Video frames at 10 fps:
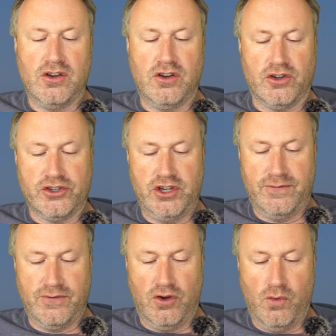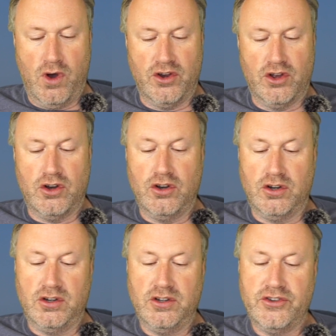or 241
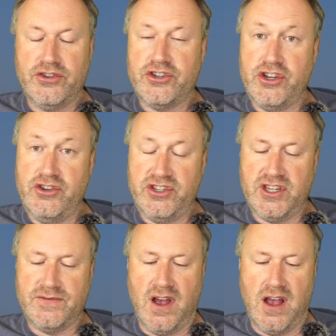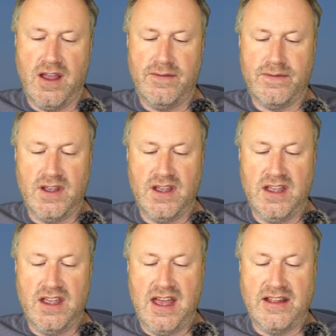or 265
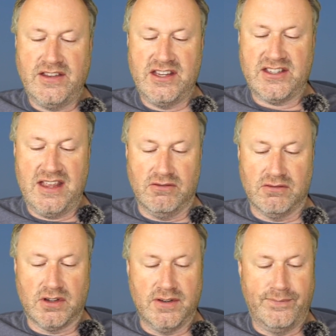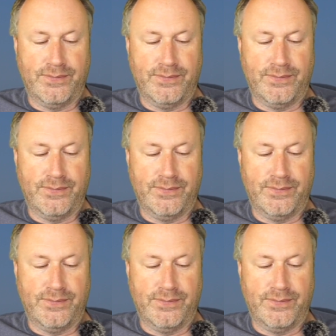and its ilk.